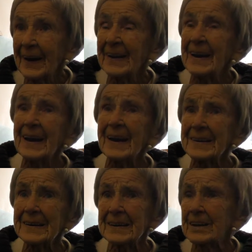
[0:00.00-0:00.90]
And I had
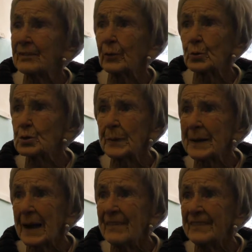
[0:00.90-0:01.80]
a little photo, I
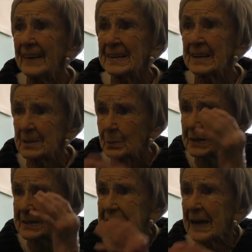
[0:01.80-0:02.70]
can't find it, with
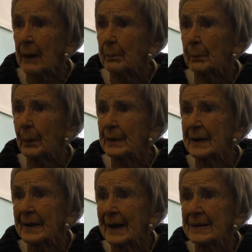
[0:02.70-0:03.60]
his cap on
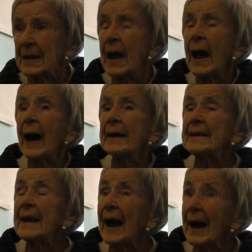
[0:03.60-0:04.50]
and that. And
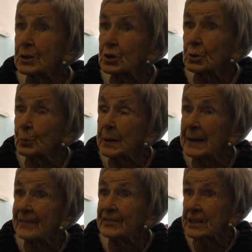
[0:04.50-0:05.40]
he had to, we
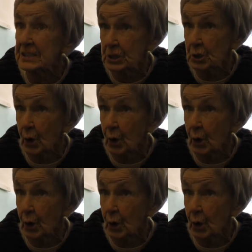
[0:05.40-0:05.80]
lived in St